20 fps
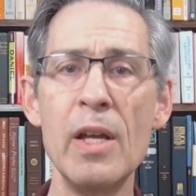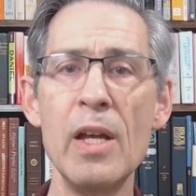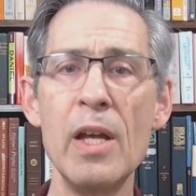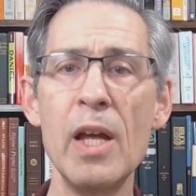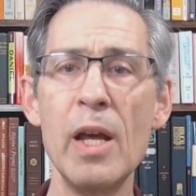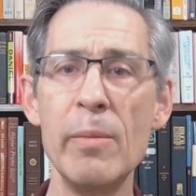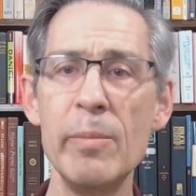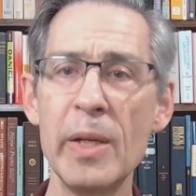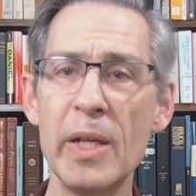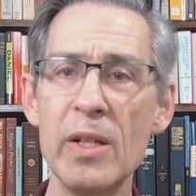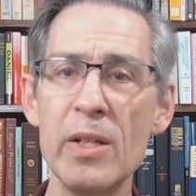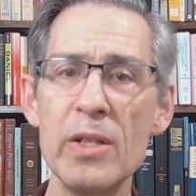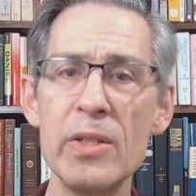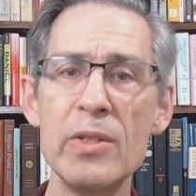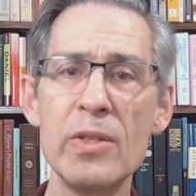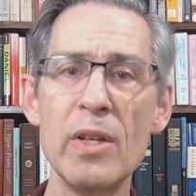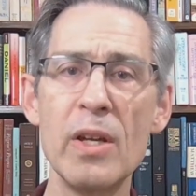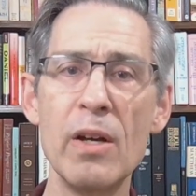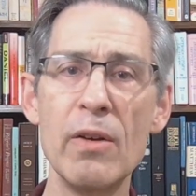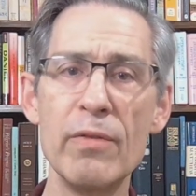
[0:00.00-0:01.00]
and because
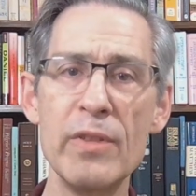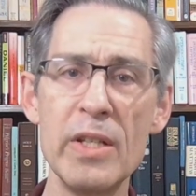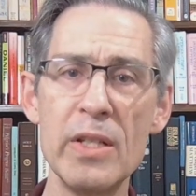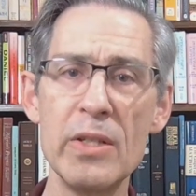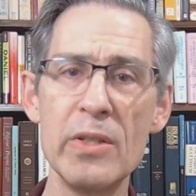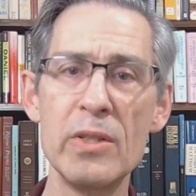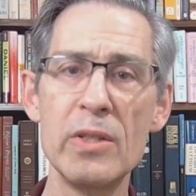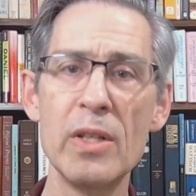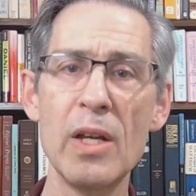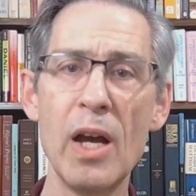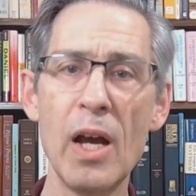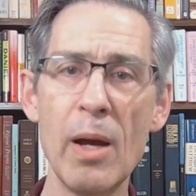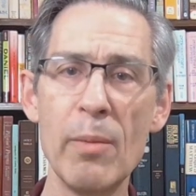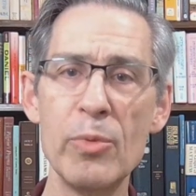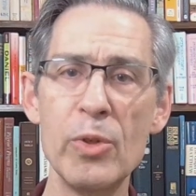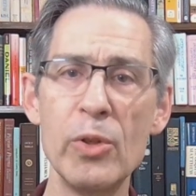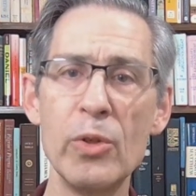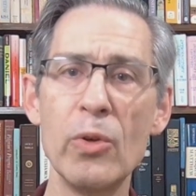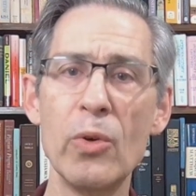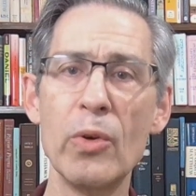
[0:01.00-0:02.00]
of these a
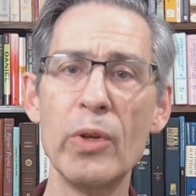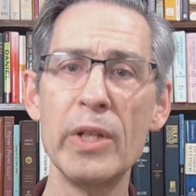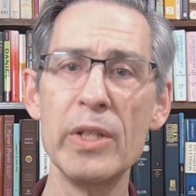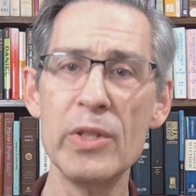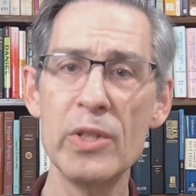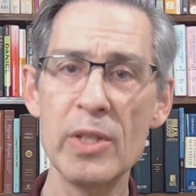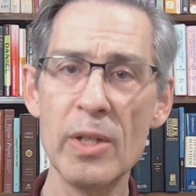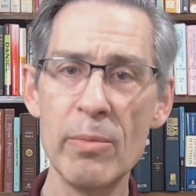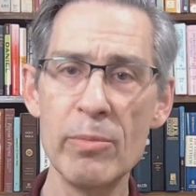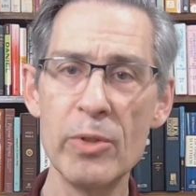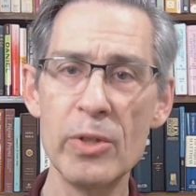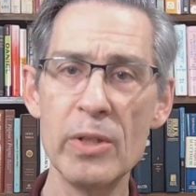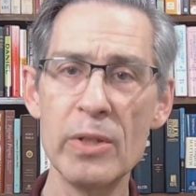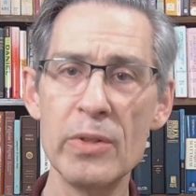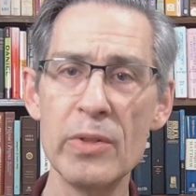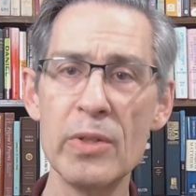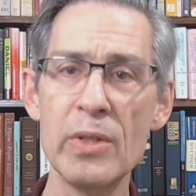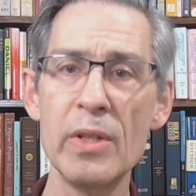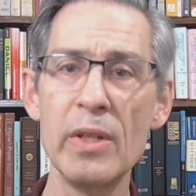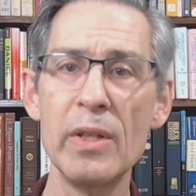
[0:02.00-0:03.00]
priori
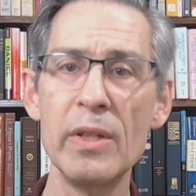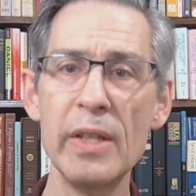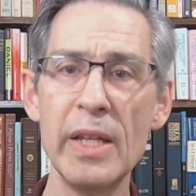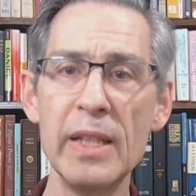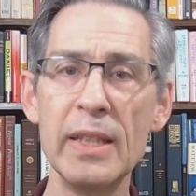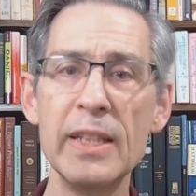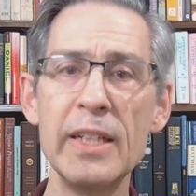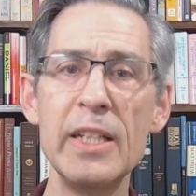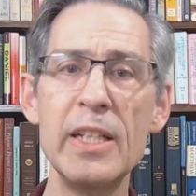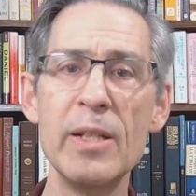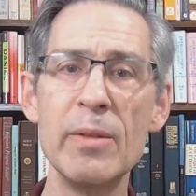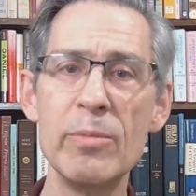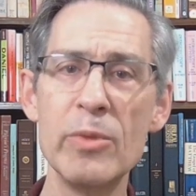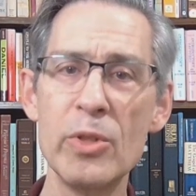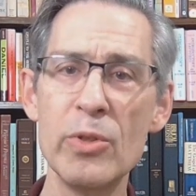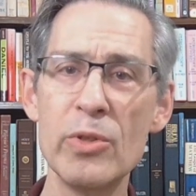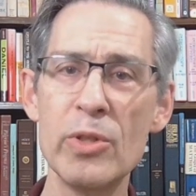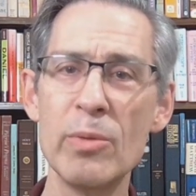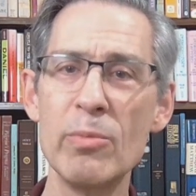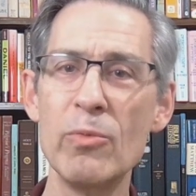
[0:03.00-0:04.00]
assumptions, they lead him to
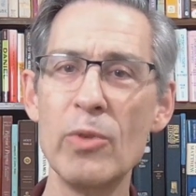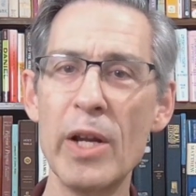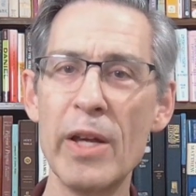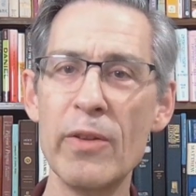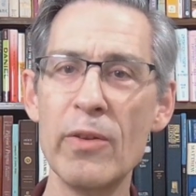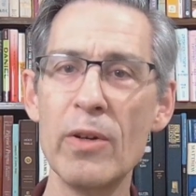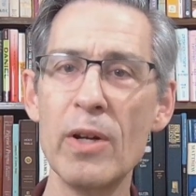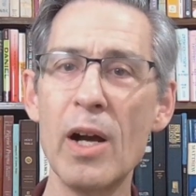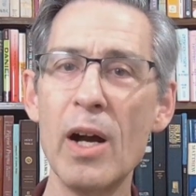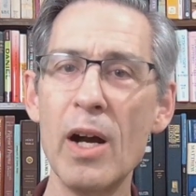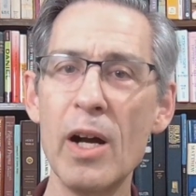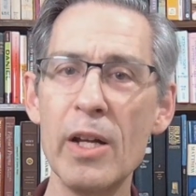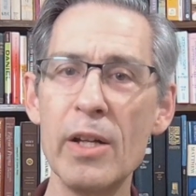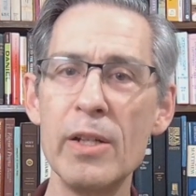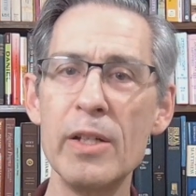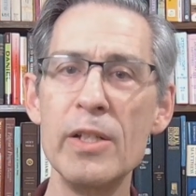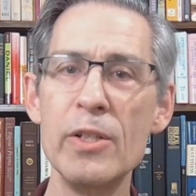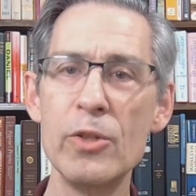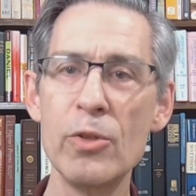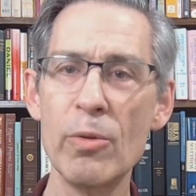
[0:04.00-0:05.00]
some rather odd
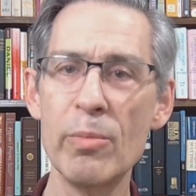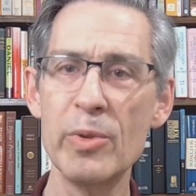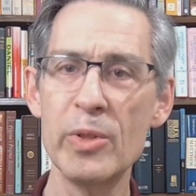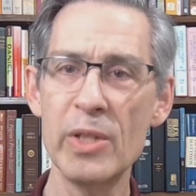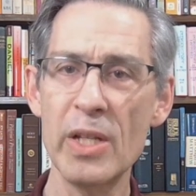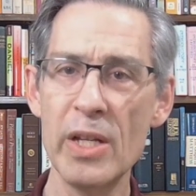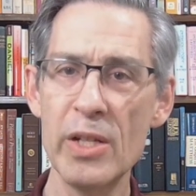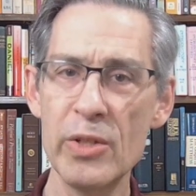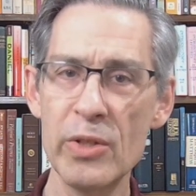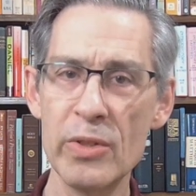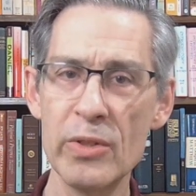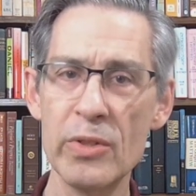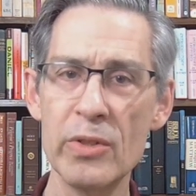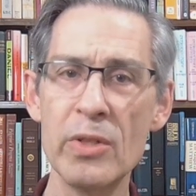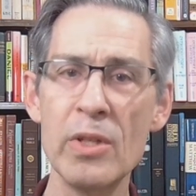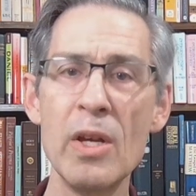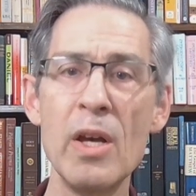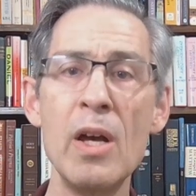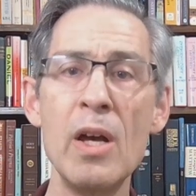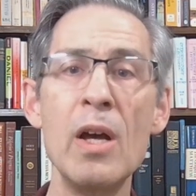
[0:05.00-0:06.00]
interpretations
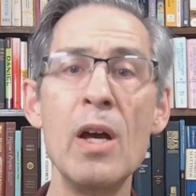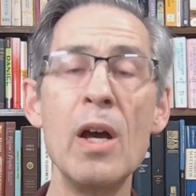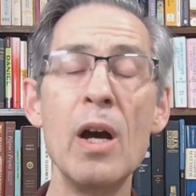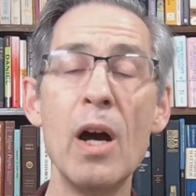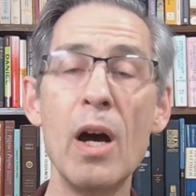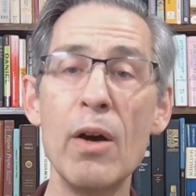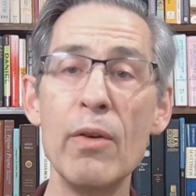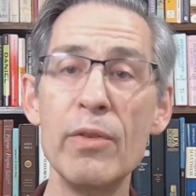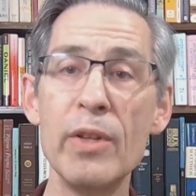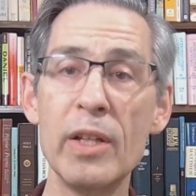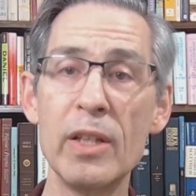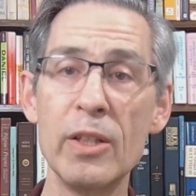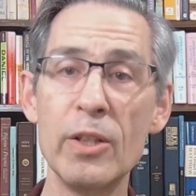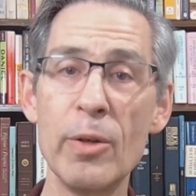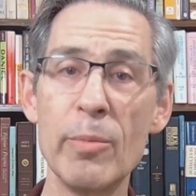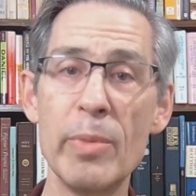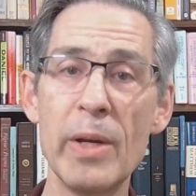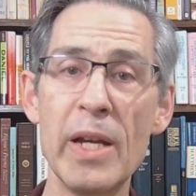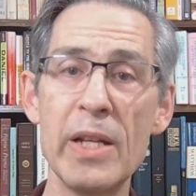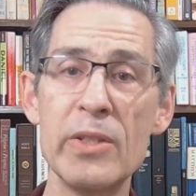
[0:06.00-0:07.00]
of the clear
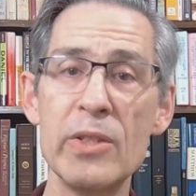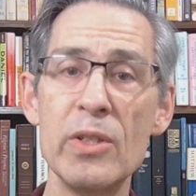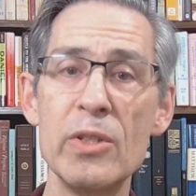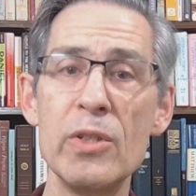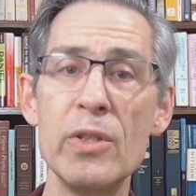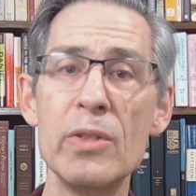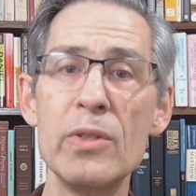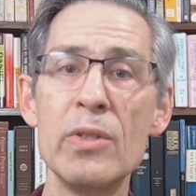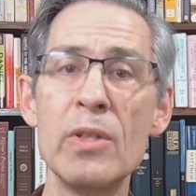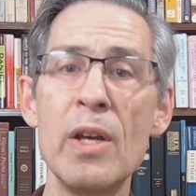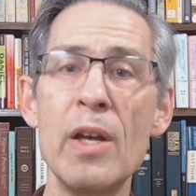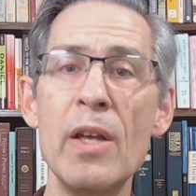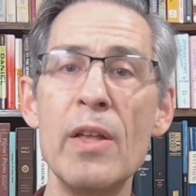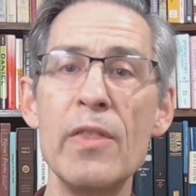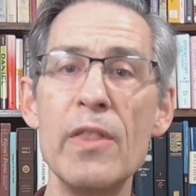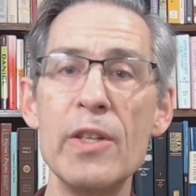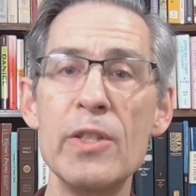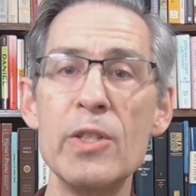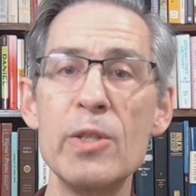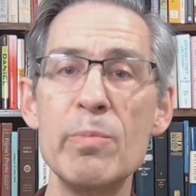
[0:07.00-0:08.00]
passages
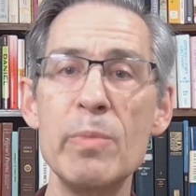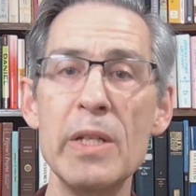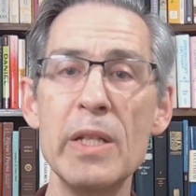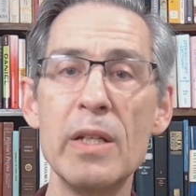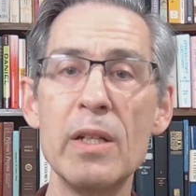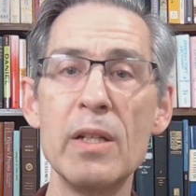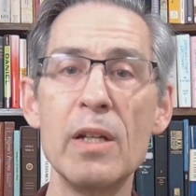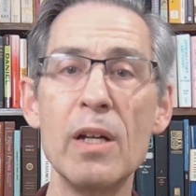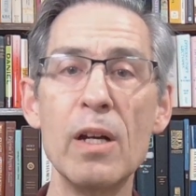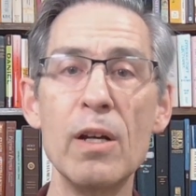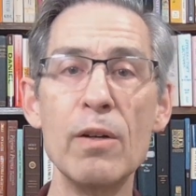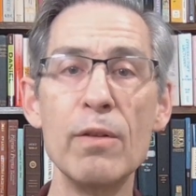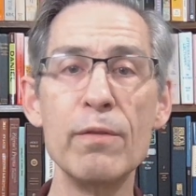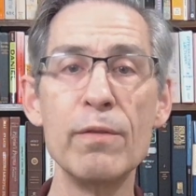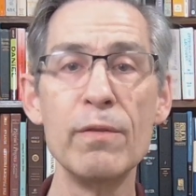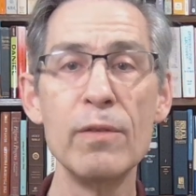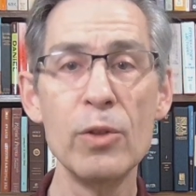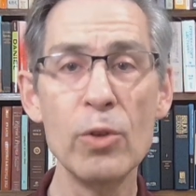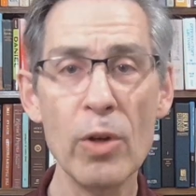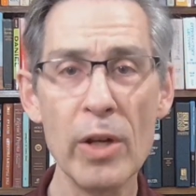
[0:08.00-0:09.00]
that speak of
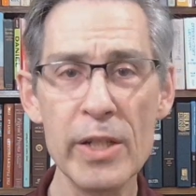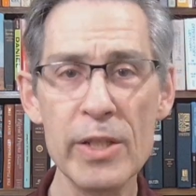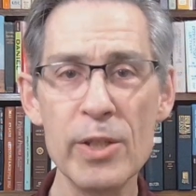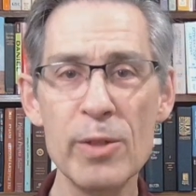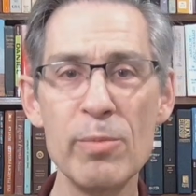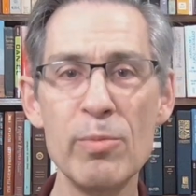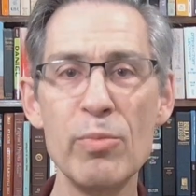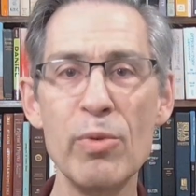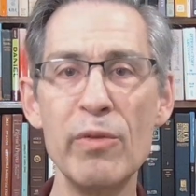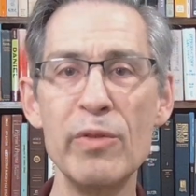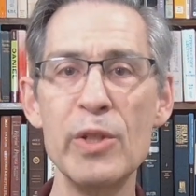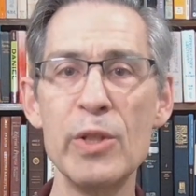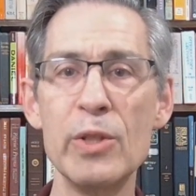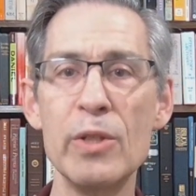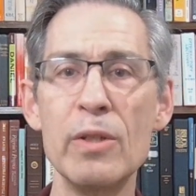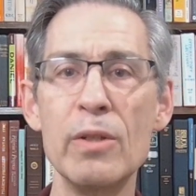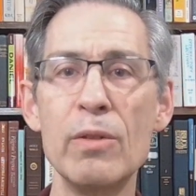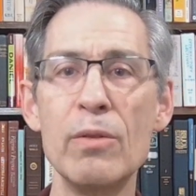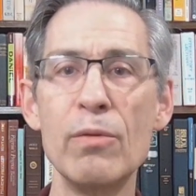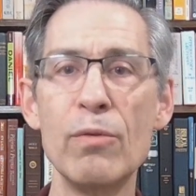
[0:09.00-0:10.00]
Christ's
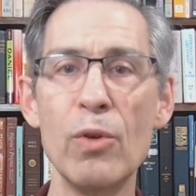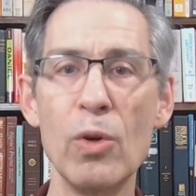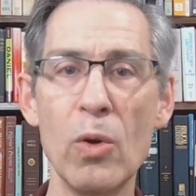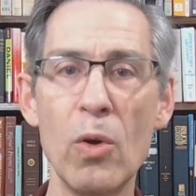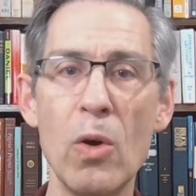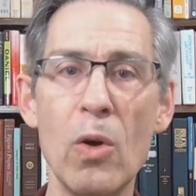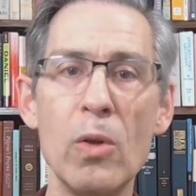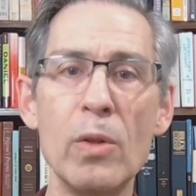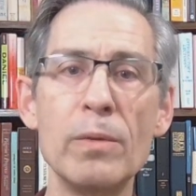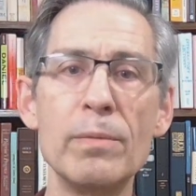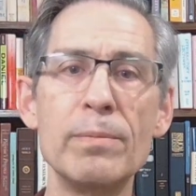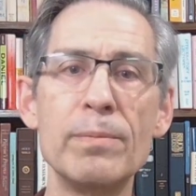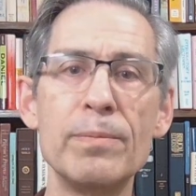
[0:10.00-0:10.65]
provision for all.